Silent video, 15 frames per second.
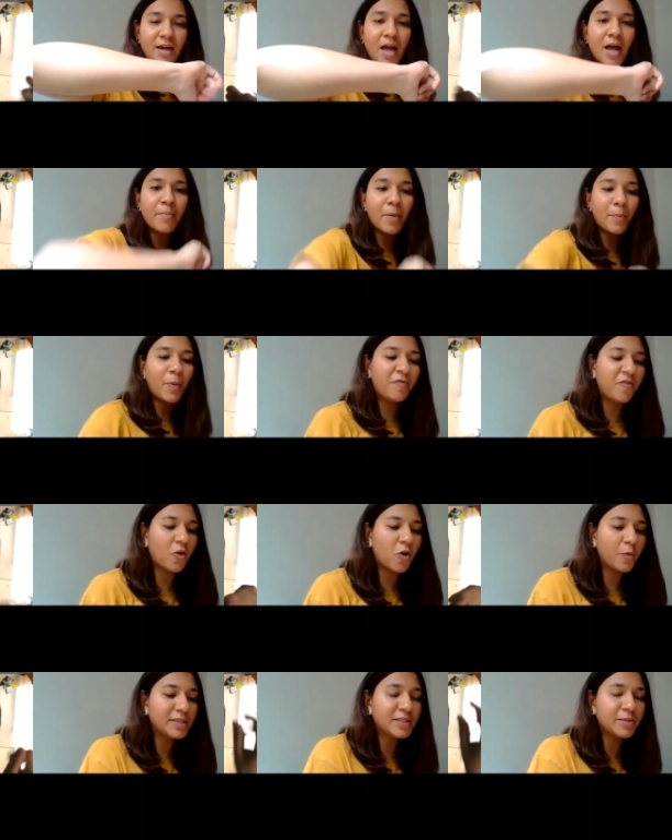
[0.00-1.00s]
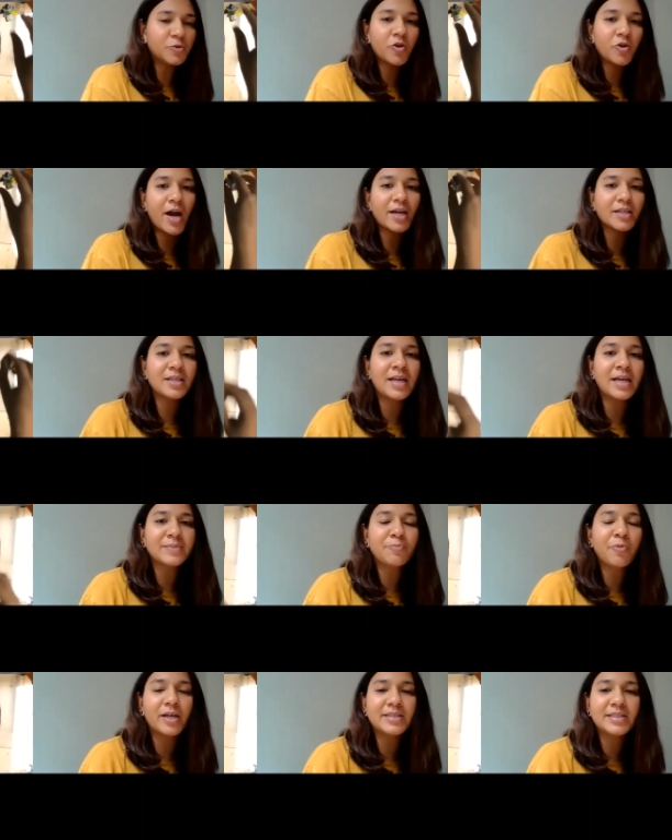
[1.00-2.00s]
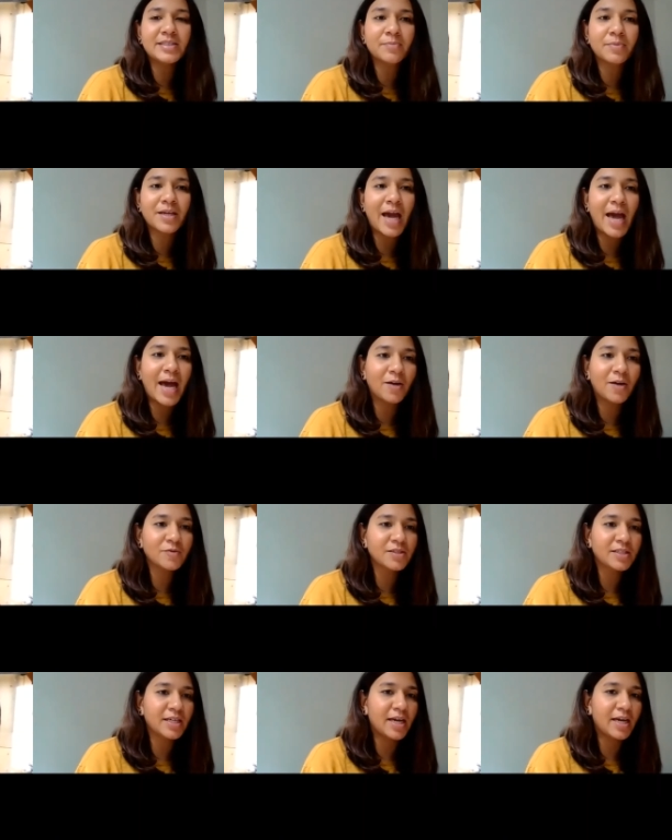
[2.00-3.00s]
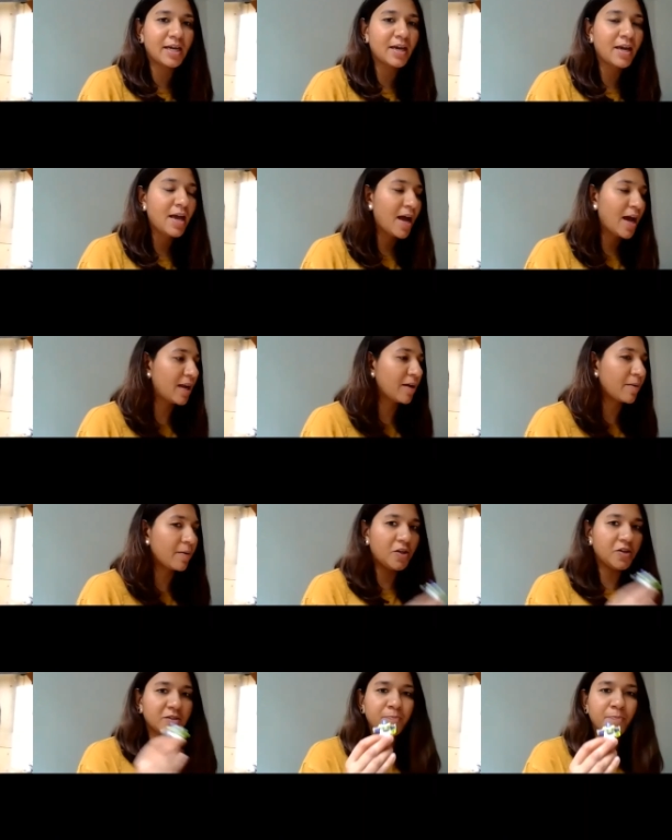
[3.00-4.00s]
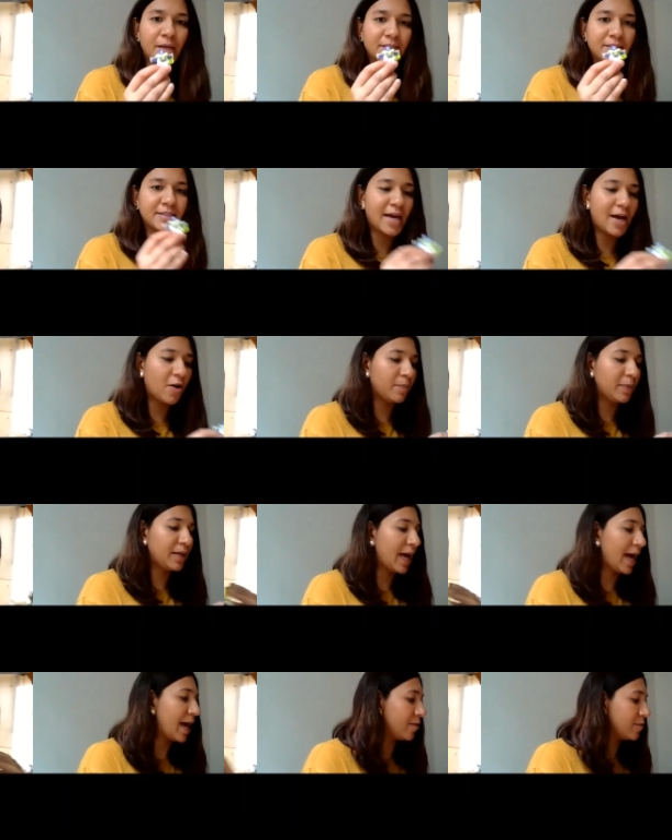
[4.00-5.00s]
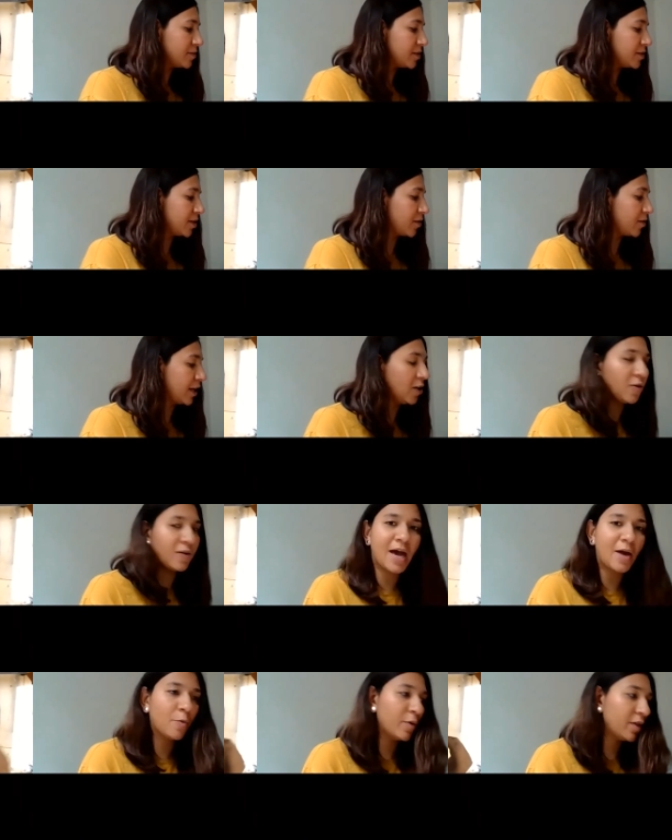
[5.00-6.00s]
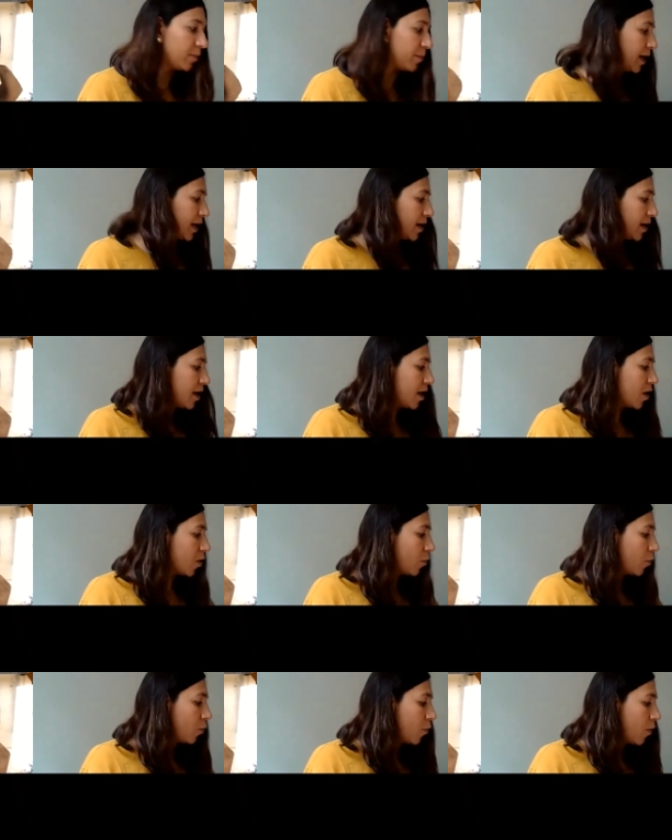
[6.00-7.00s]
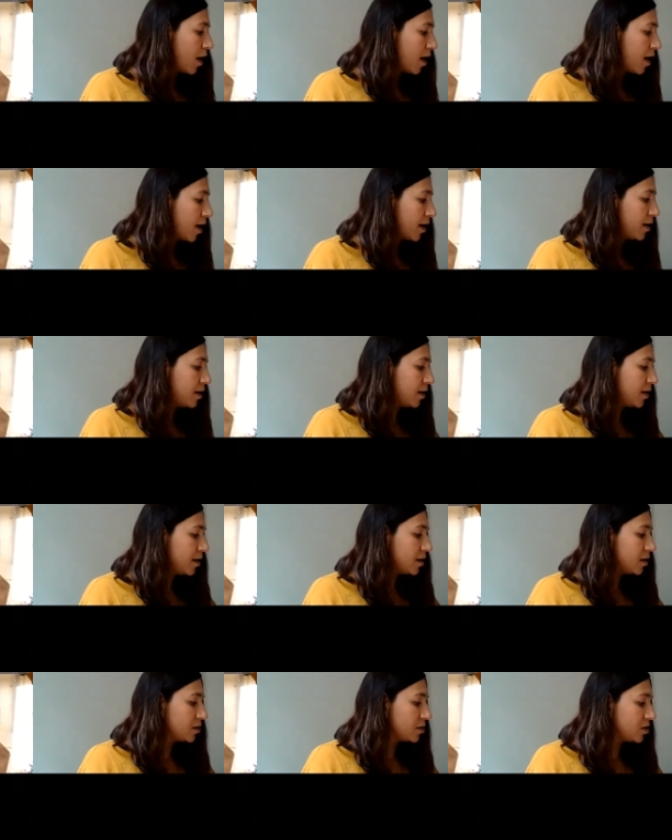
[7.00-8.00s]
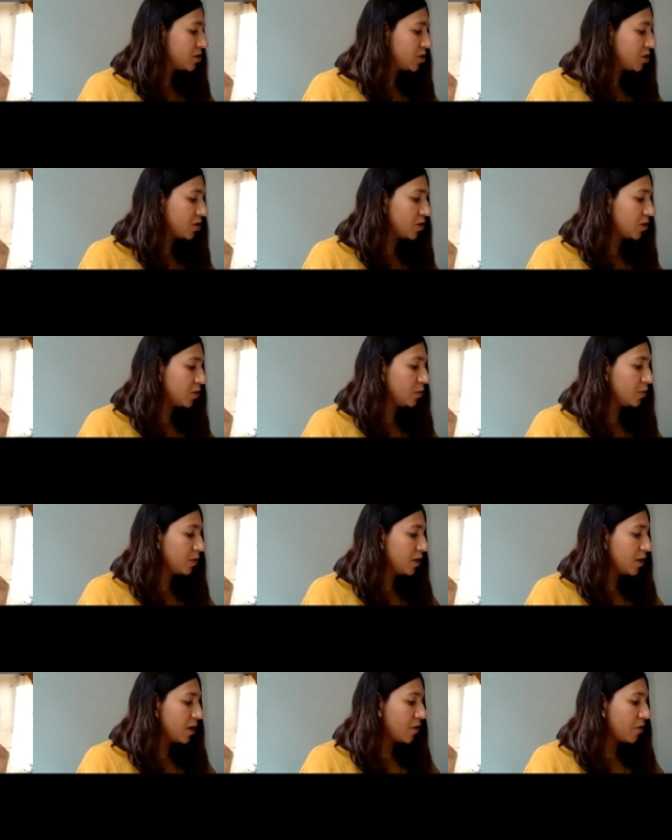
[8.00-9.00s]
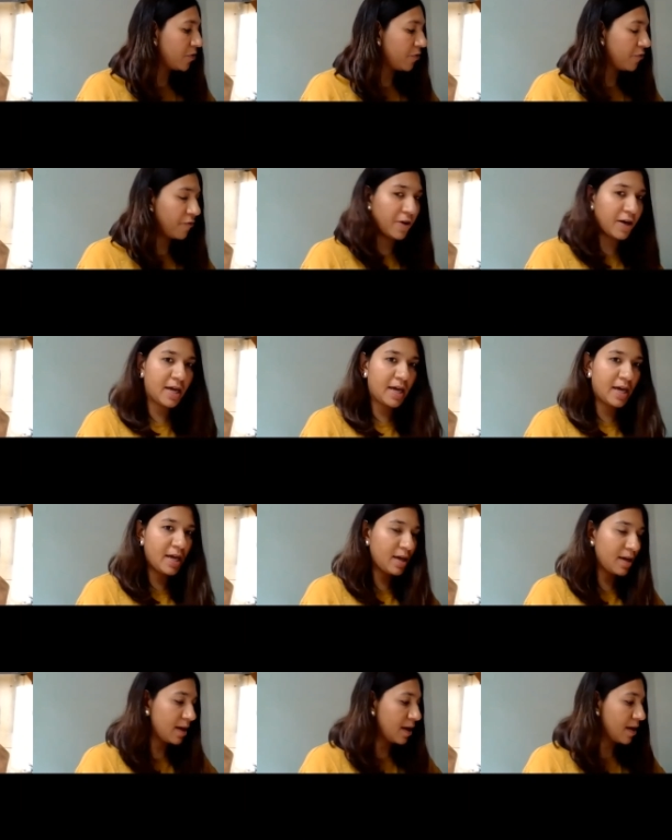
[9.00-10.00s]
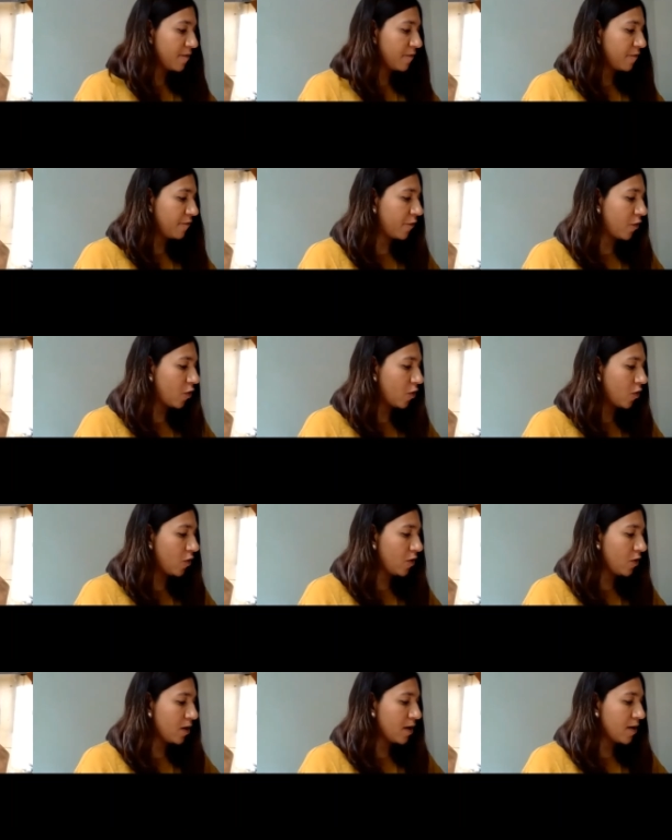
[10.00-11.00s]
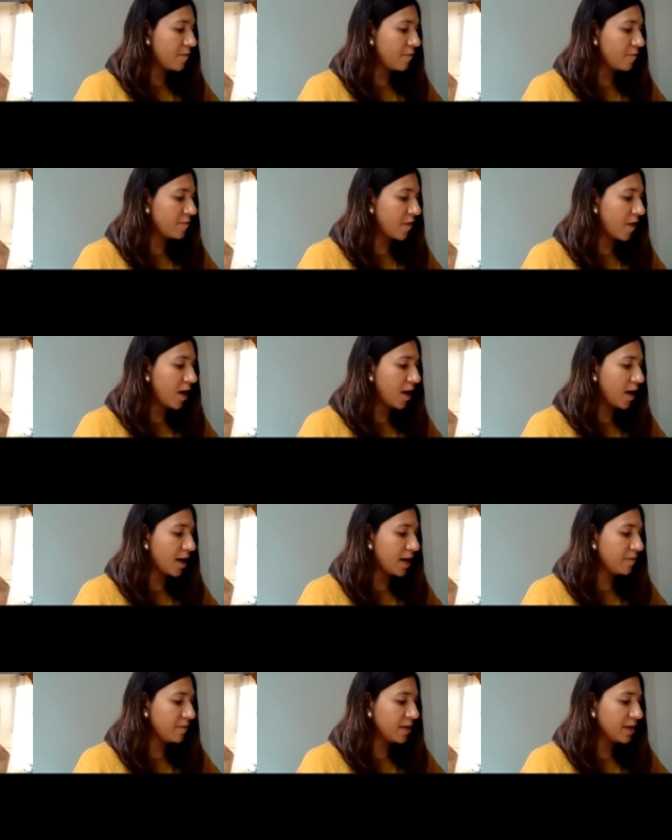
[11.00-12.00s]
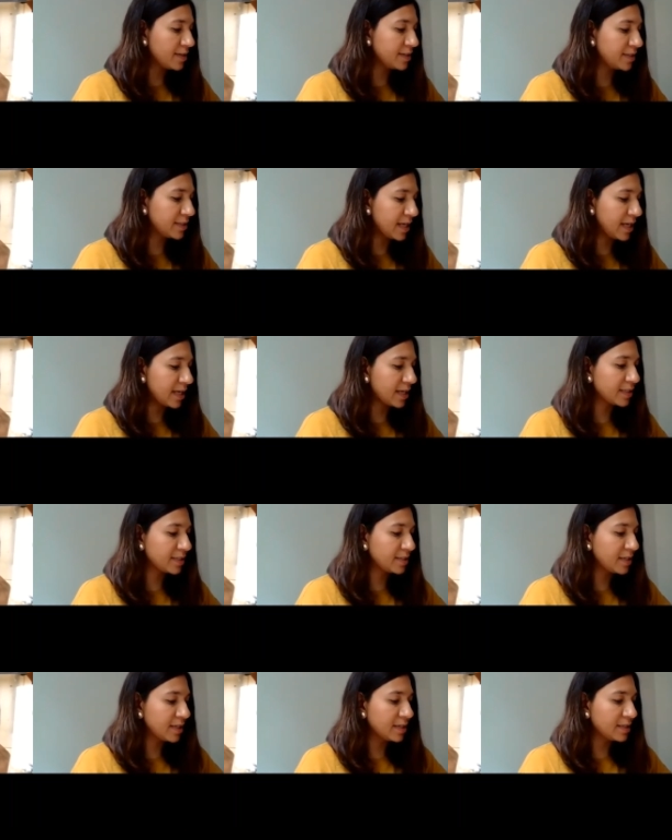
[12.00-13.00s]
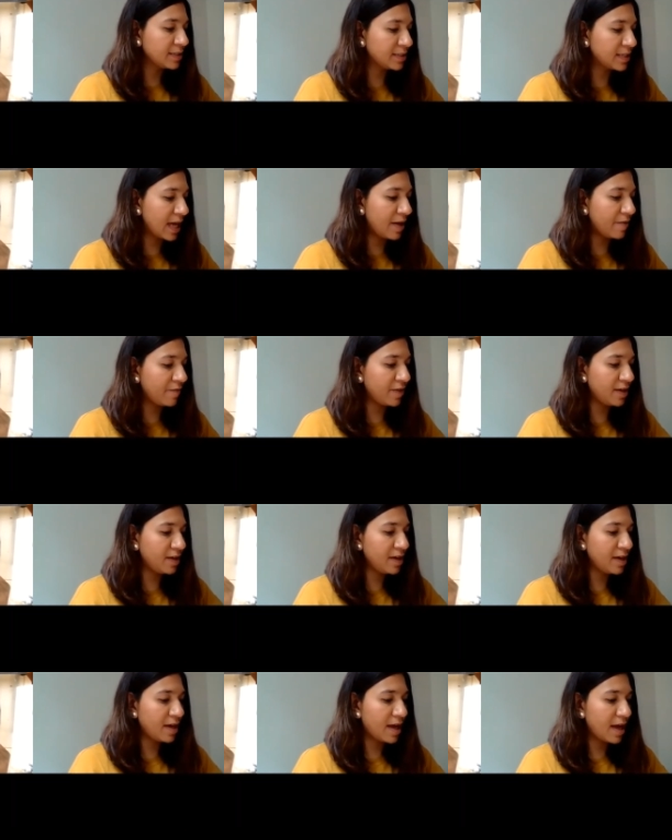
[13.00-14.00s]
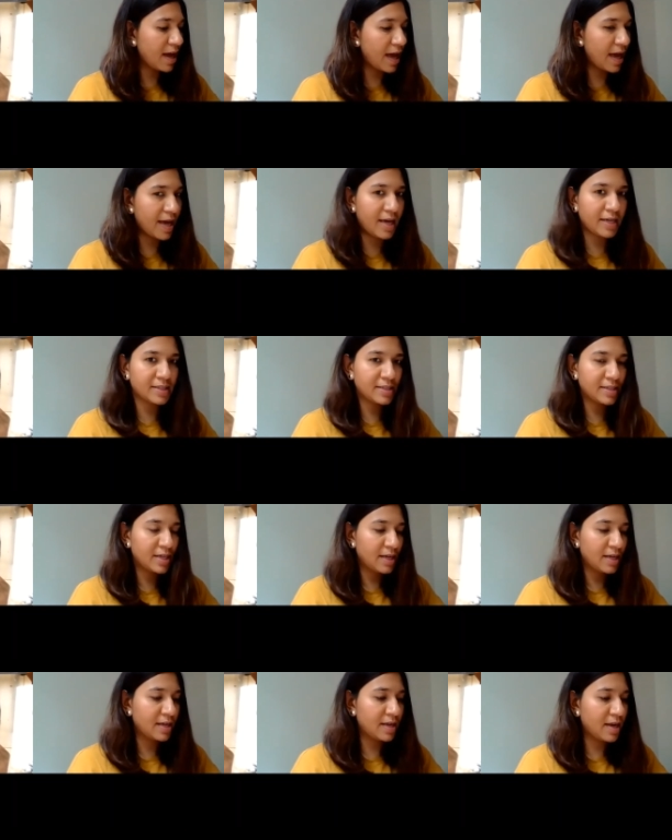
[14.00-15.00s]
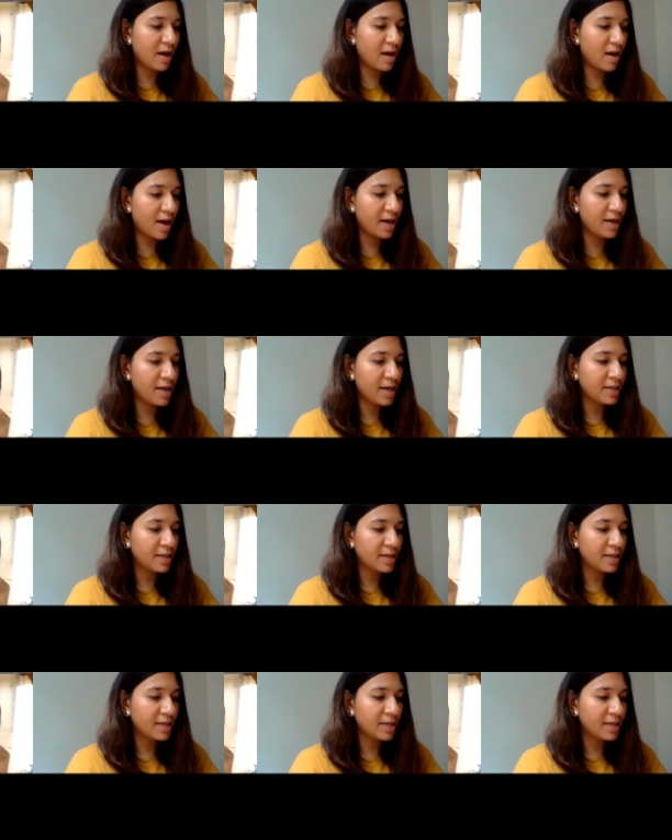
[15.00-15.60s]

But before we subtract, let's practice some counting. And I'm going to use Buzz to help me count. So can you count with me? 1, 2, 3, 4, 5, 6, 7, 8, 9,